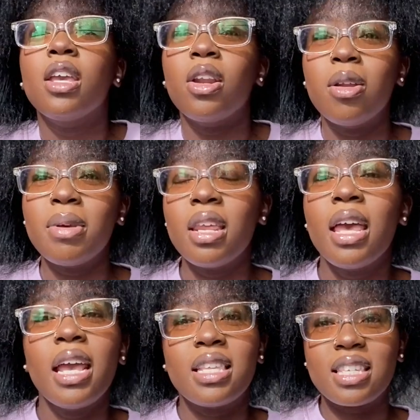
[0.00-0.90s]
You know what I mean?
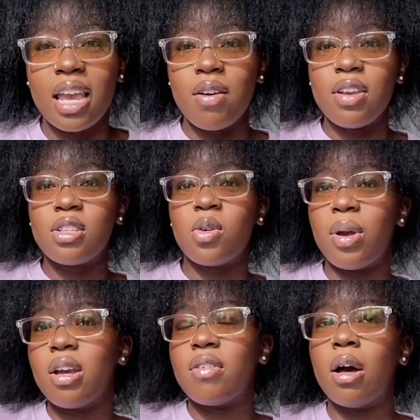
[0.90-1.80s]
It's scarier to
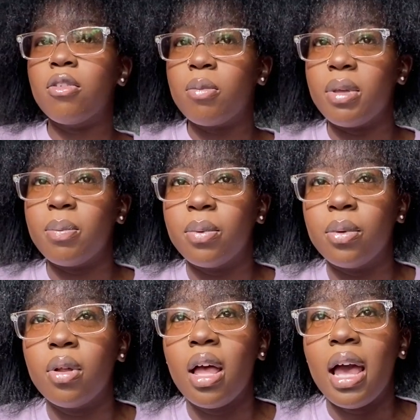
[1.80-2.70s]
wait around for
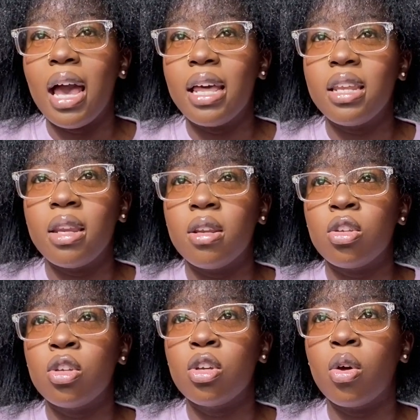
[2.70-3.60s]
people. And
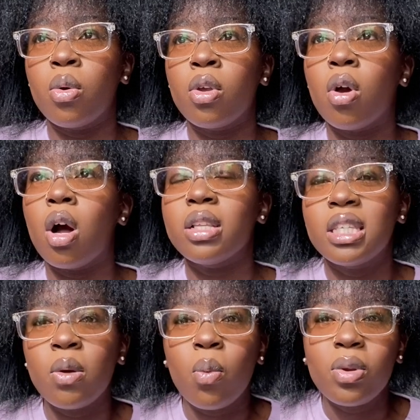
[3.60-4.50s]
then, you know, you're
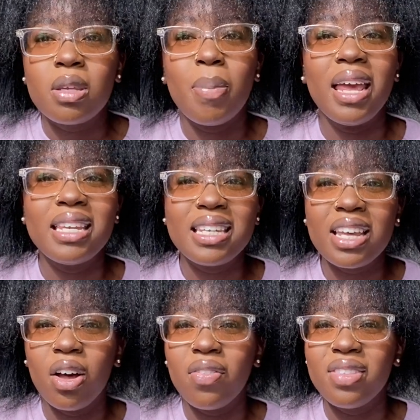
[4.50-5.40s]
constantly
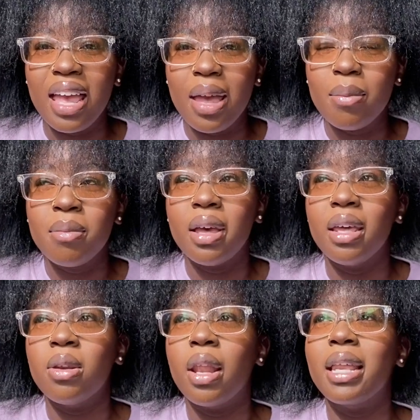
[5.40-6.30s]
depending on them
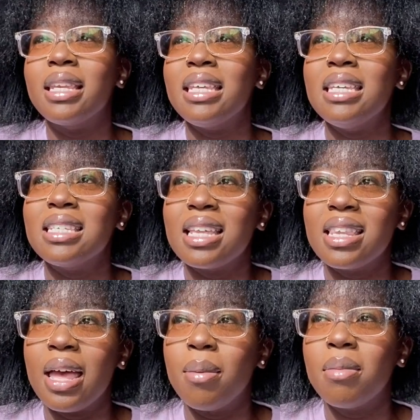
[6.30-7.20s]
and needing
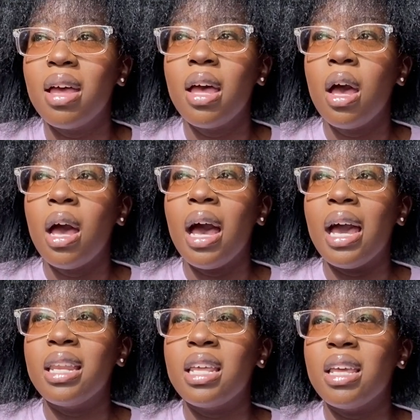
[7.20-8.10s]
them.
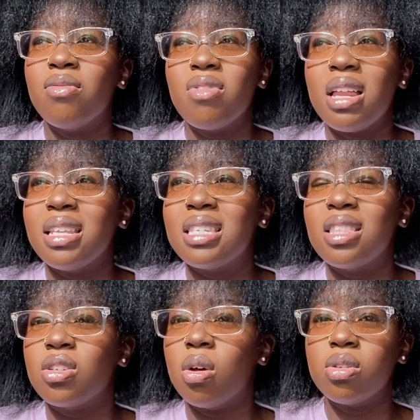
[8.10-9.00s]
And in reality,
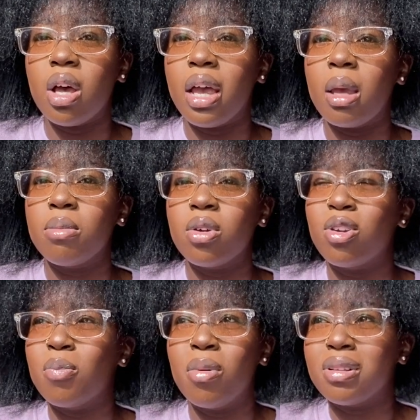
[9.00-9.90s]
this whole time, you
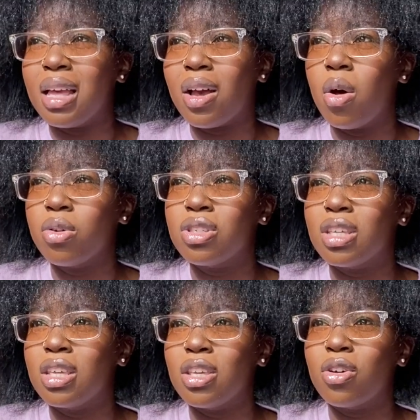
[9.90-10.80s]
could have booked that coach
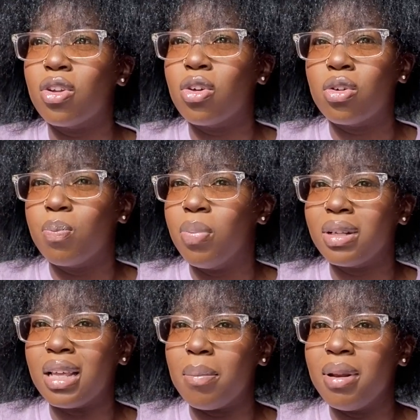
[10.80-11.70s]
ticket, you could have
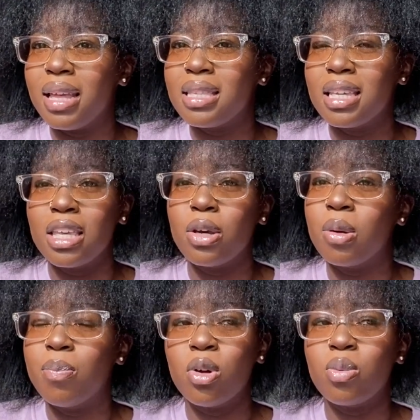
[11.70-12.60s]
booked that plane ticket, you could
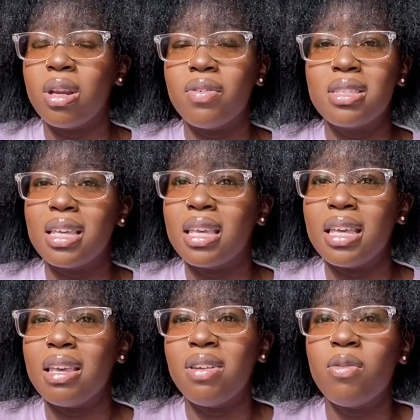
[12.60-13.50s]
have booked whatever ticket,
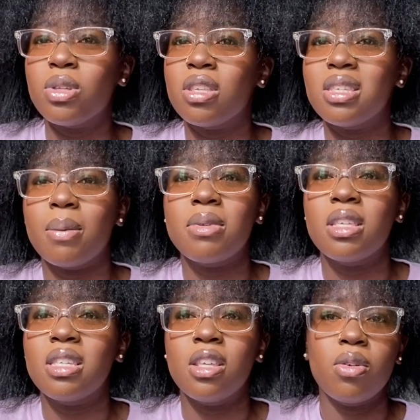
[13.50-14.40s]
even if it was in the same
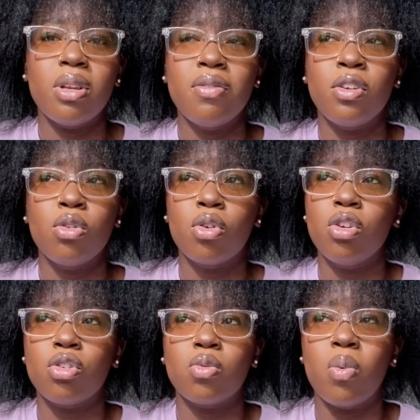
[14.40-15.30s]
city that you live in, you could
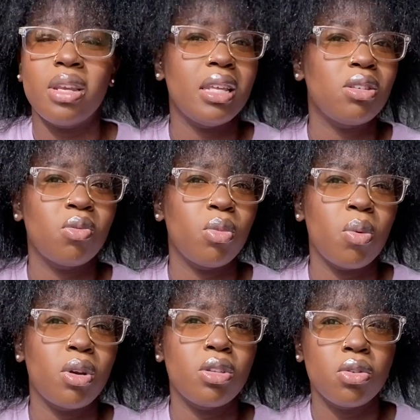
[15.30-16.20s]
have just went and done what you
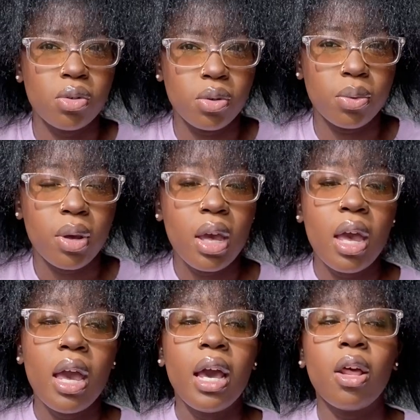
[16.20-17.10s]
wanted to do.
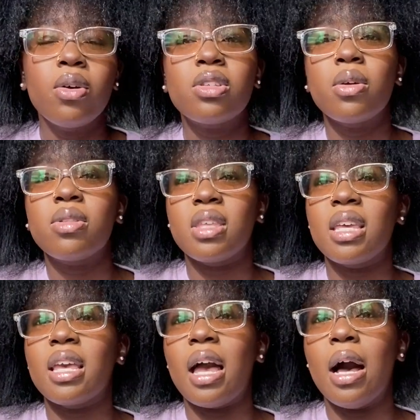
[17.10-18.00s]
And I also
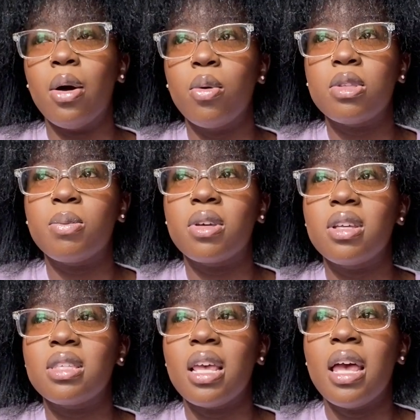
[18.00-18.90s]
think it helps
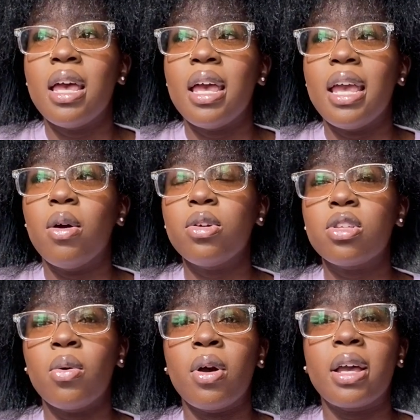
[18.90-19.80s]
because it
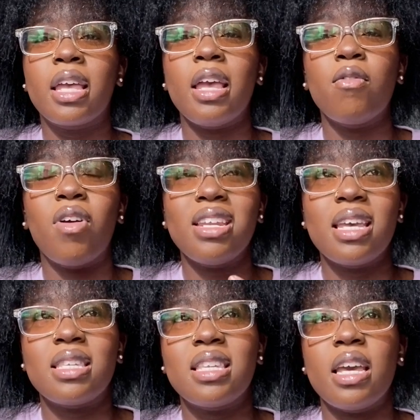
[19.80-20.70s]
also
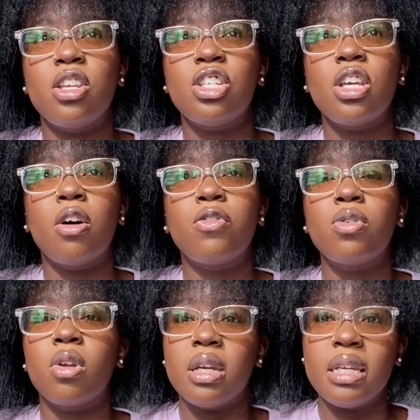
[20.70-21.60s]
radiates this energy of you
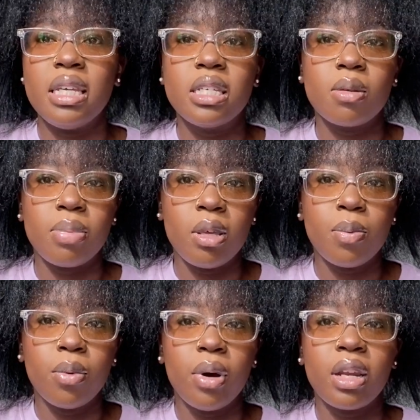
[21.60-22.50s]
not needing
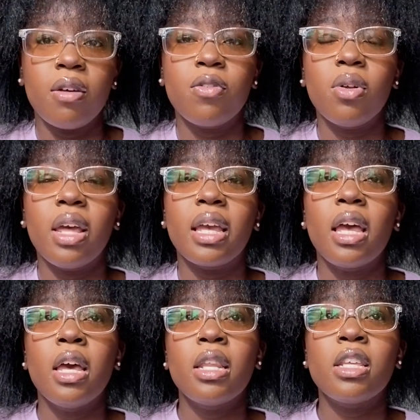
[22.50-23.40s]
people. And I feel like
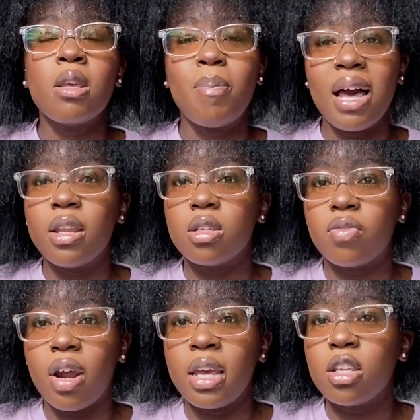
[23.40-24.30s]
there's a balance,
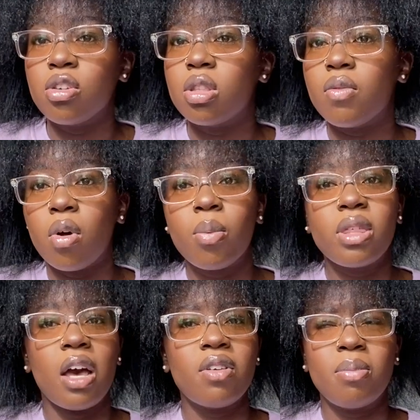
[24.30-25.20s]
right? There's nothing wrong with
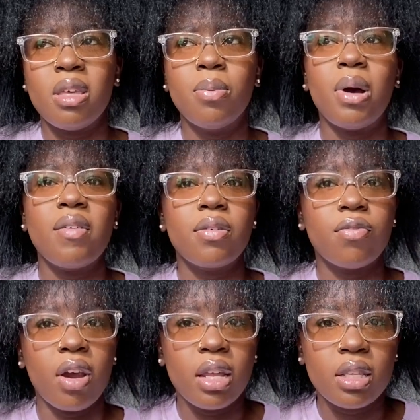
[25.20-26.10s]
having people, having
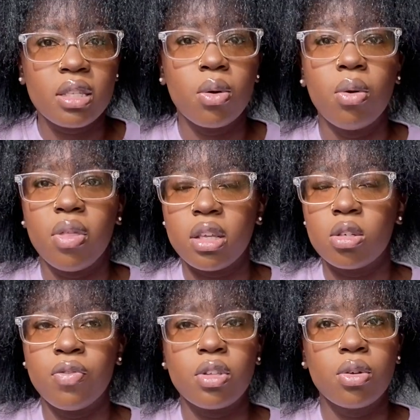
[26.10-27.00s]
friends, all that
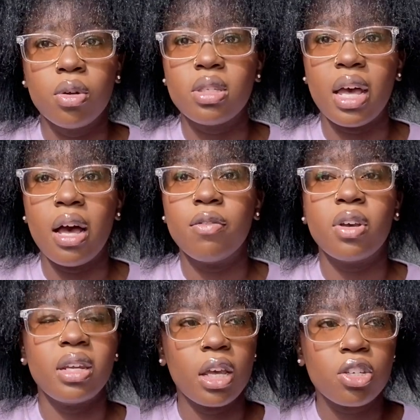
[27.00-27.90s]
stuff. It's good to have
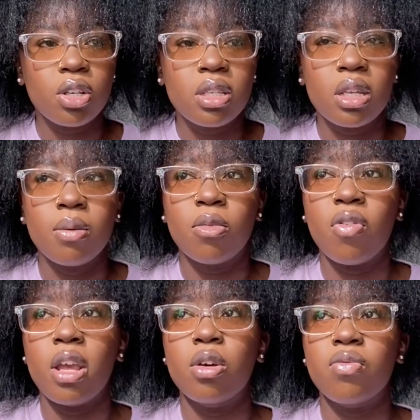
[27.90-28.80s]
connections and
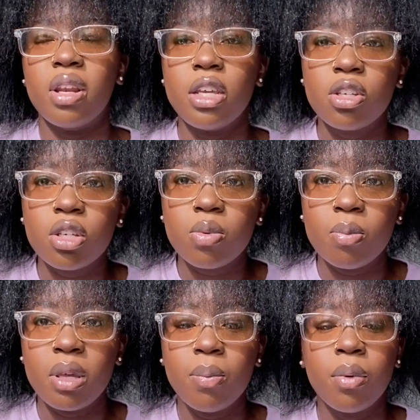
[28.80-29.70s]
create good relationships with
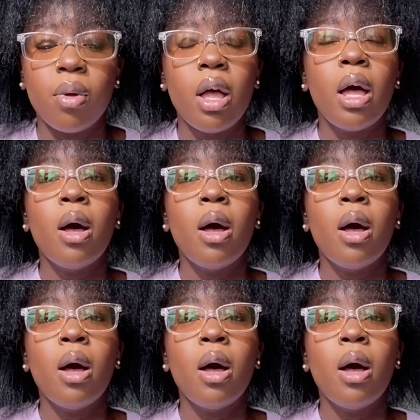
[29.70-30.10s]
people.